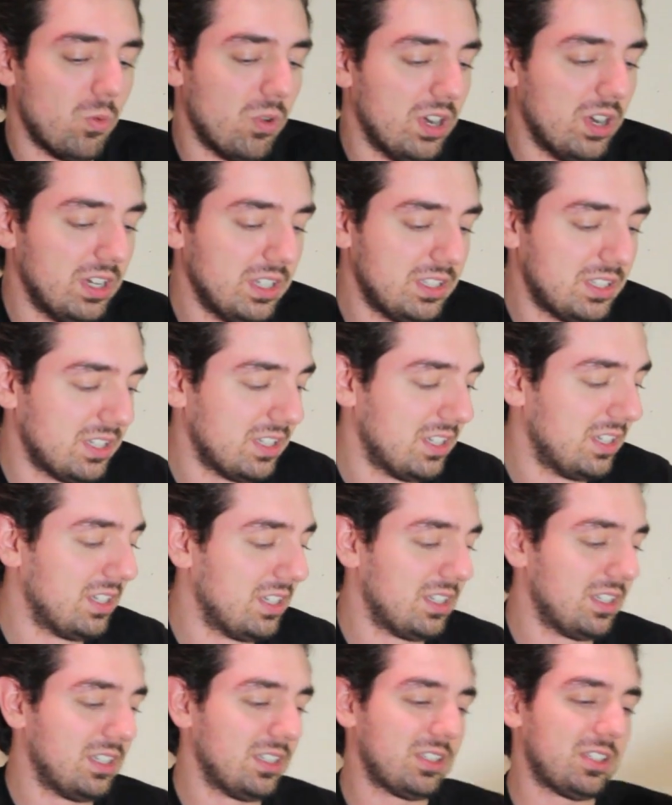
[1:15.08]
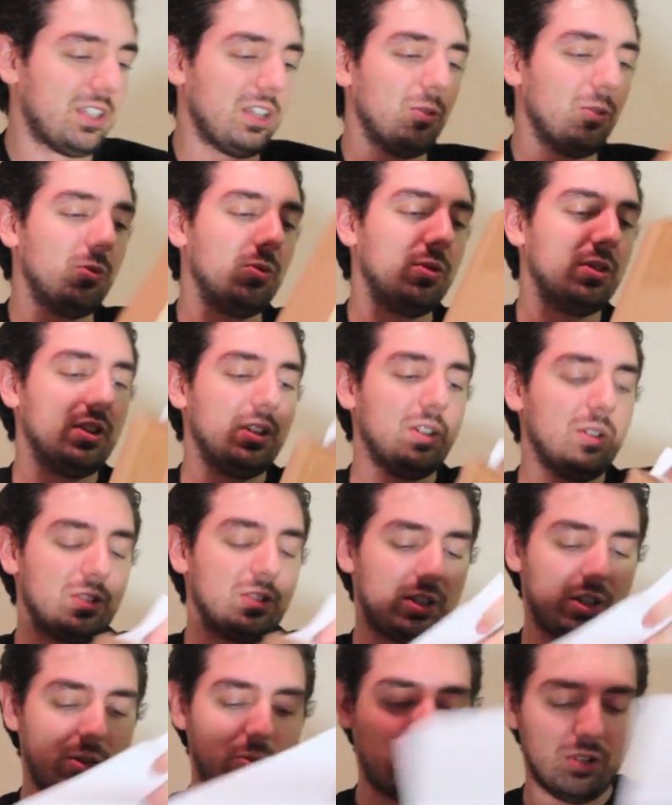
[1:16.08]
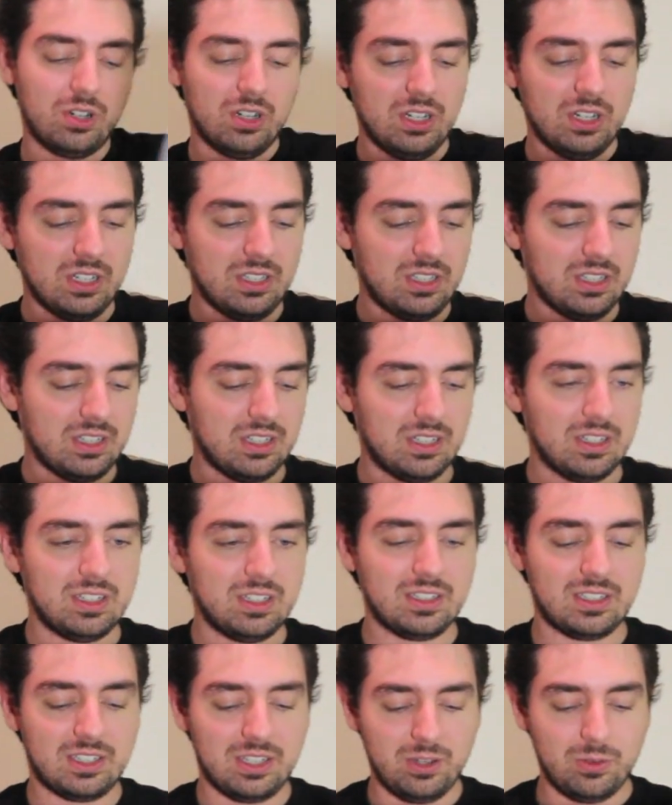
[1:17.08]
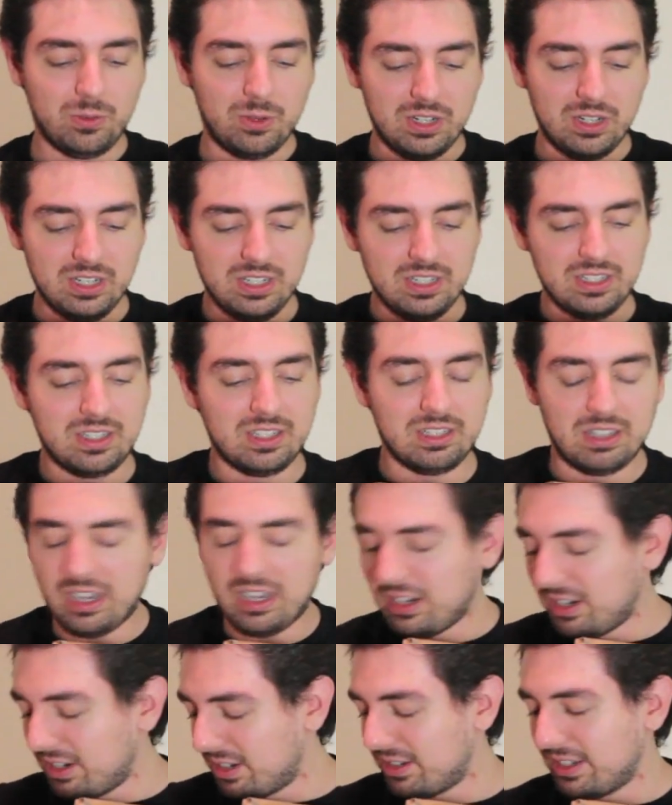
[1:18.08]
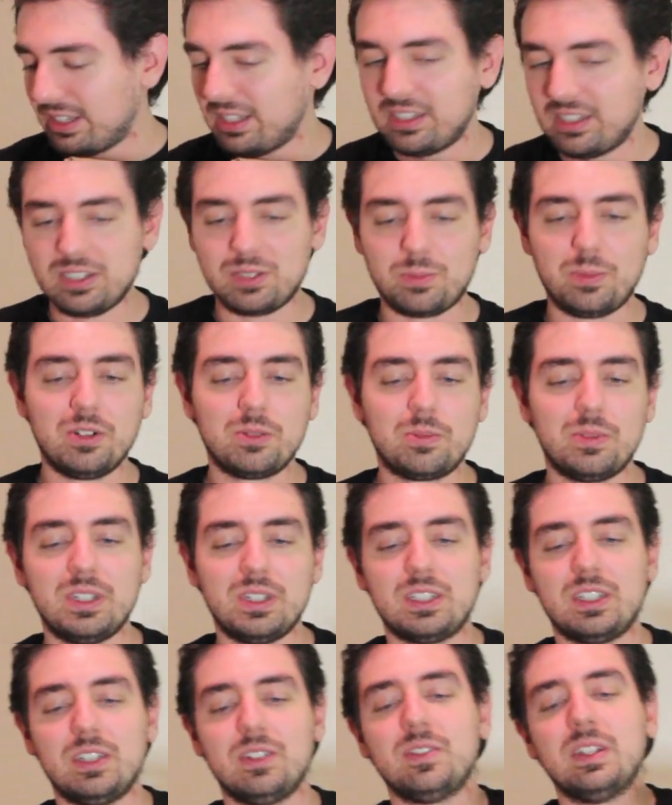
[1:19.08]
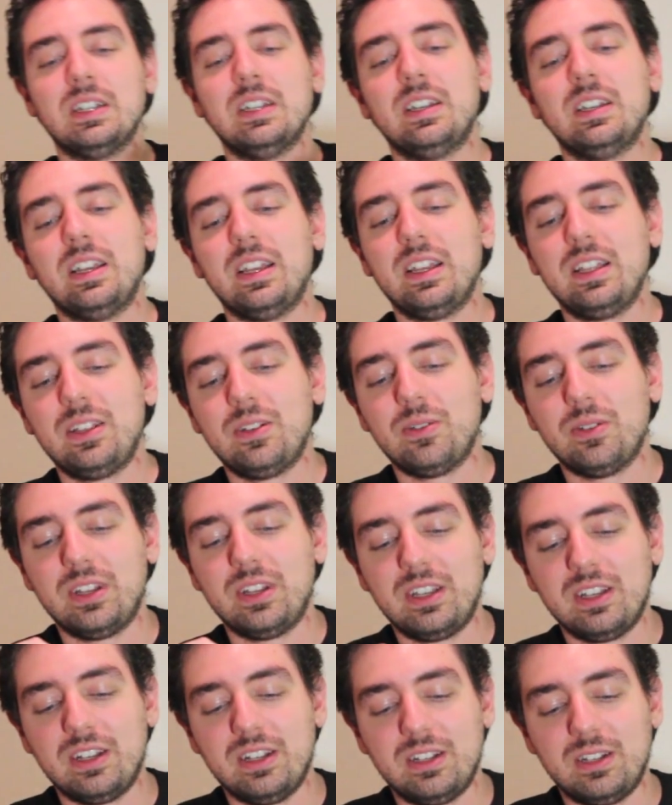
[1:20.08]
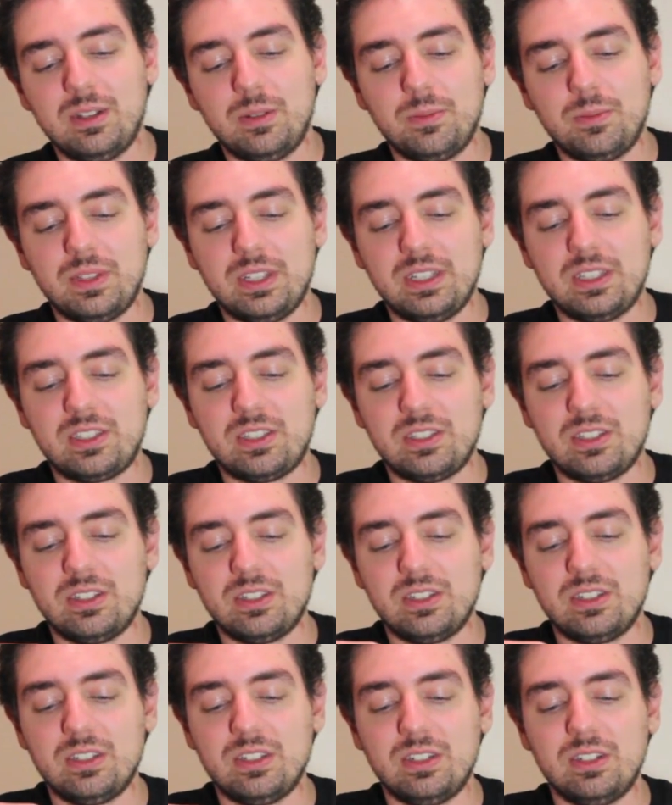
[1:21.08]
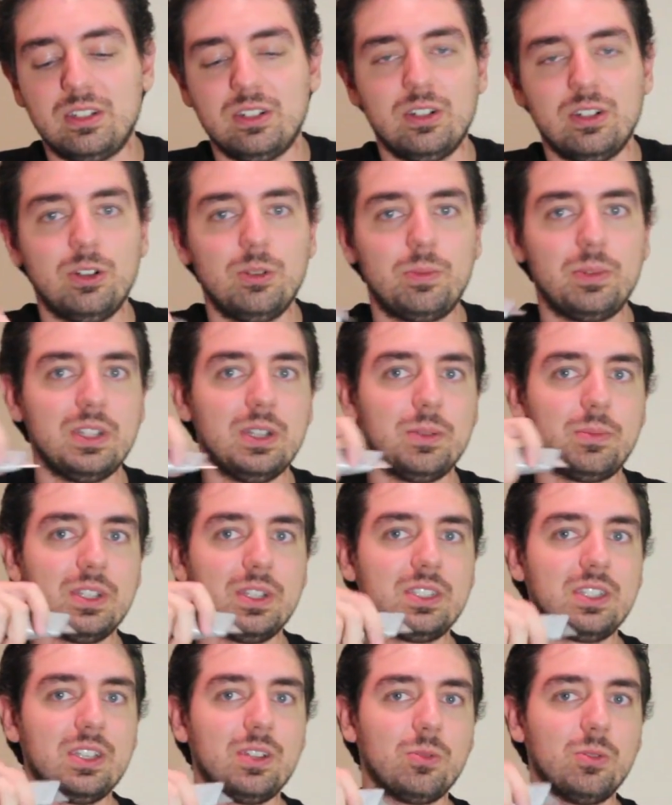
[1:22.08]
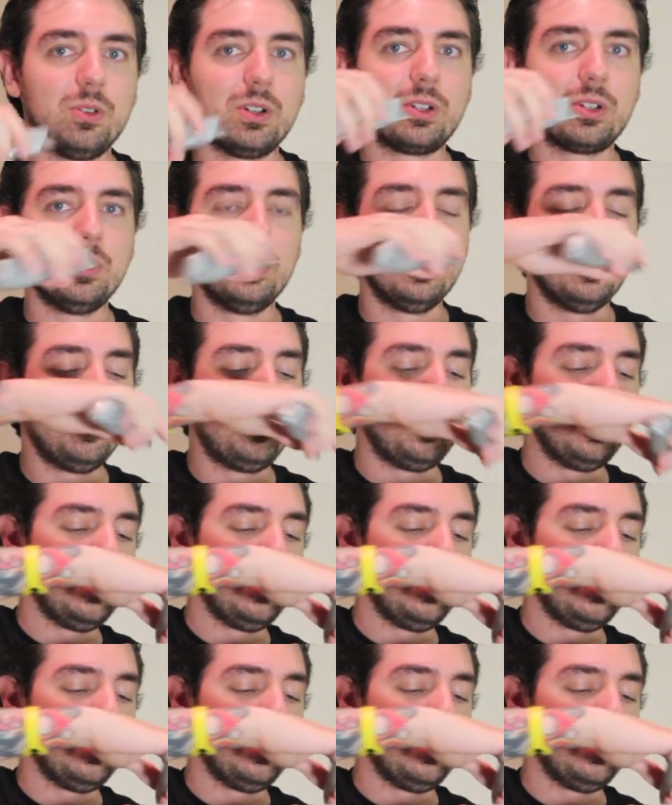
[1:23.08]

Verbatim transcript: what? Say, say what? Say what? Oh, and I just poked myself. Anyway, um, let's open up this thing. What could it